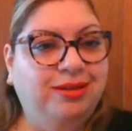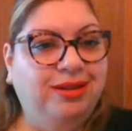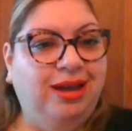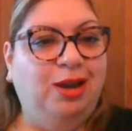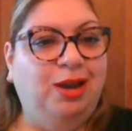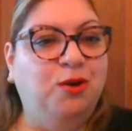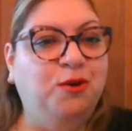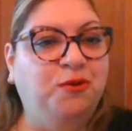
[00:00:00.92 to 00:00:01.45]

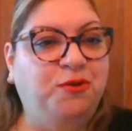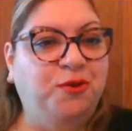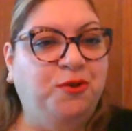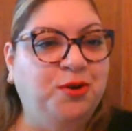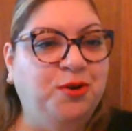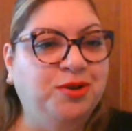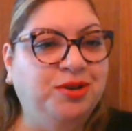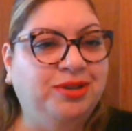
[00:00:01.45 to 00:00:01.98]
Hello,
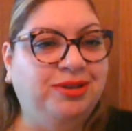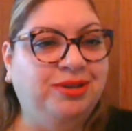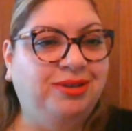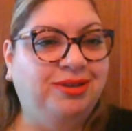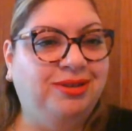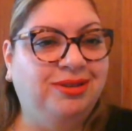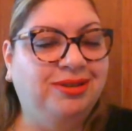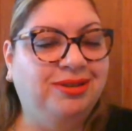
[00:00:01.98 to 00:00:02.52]

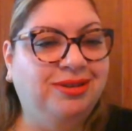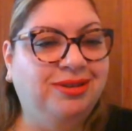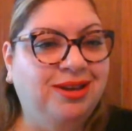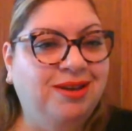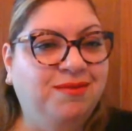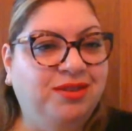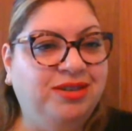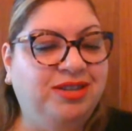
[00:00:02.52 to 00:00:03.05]
folks.
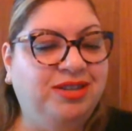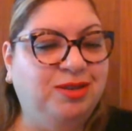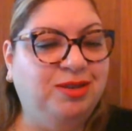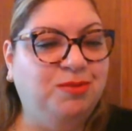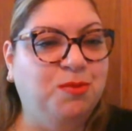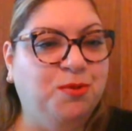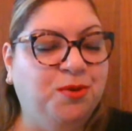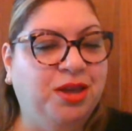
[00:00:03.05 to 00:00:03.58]
This is
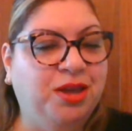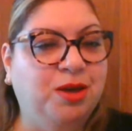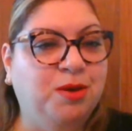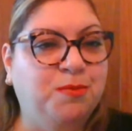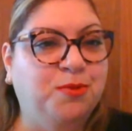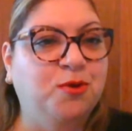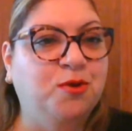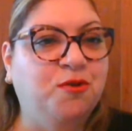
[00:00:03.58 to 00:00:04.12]
Maria
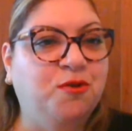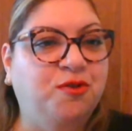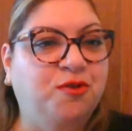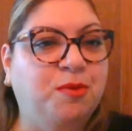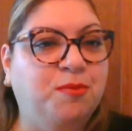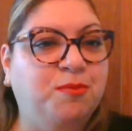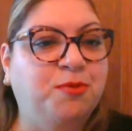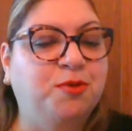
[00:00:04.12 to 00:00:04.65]
Brew
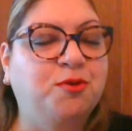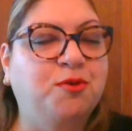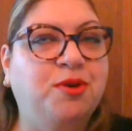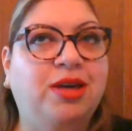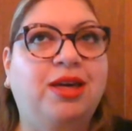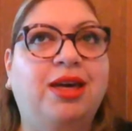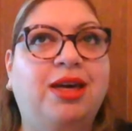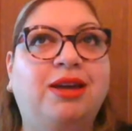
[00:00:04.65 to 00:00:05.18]
from Brew
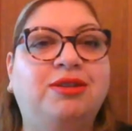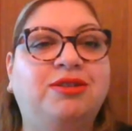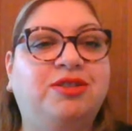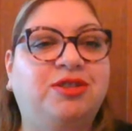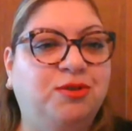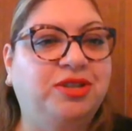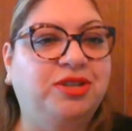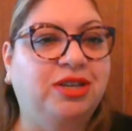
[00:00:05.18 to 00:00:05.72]
and
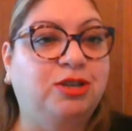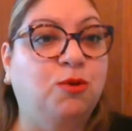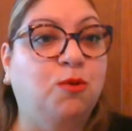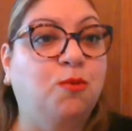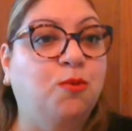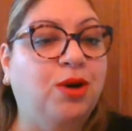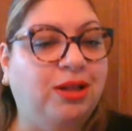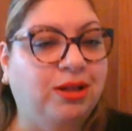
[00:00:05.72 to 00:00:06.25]
Associates.
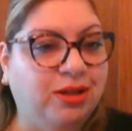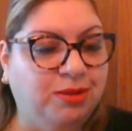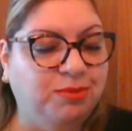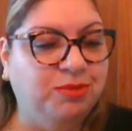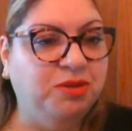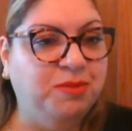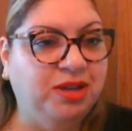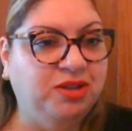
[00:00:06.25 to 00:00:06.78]
Welcome
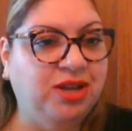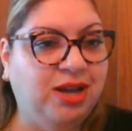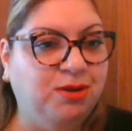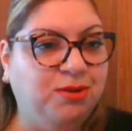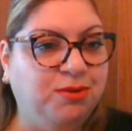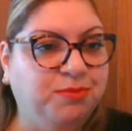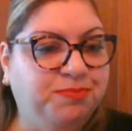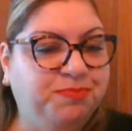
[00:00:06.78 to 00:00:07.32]
to my
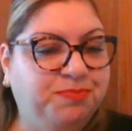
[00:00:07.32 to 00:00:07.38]
channel.